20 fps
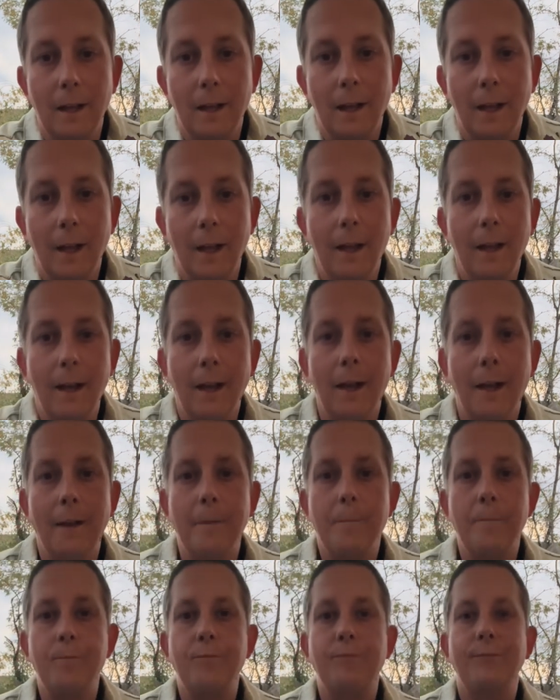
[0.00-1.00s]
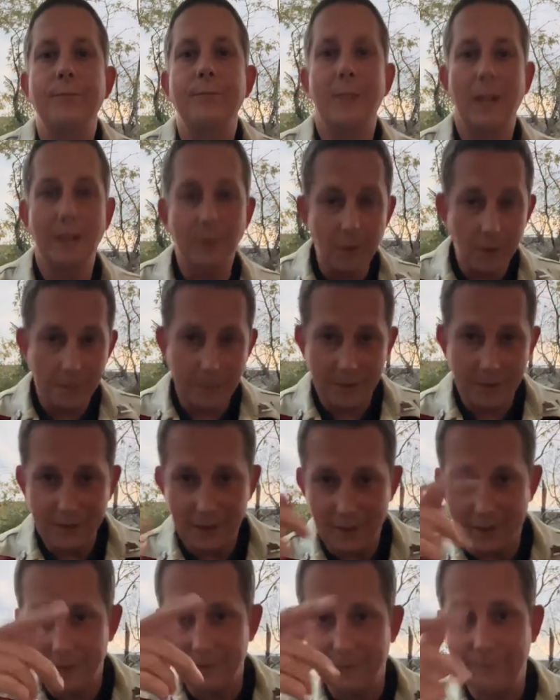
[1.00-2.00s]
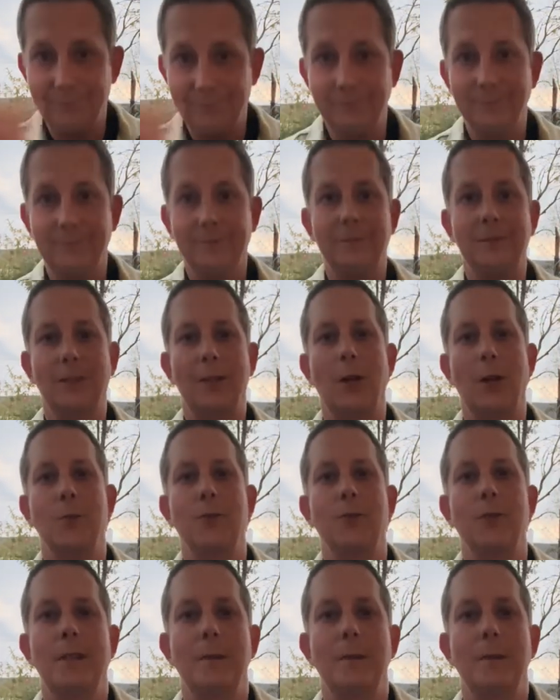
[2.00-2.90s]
I took my son to go see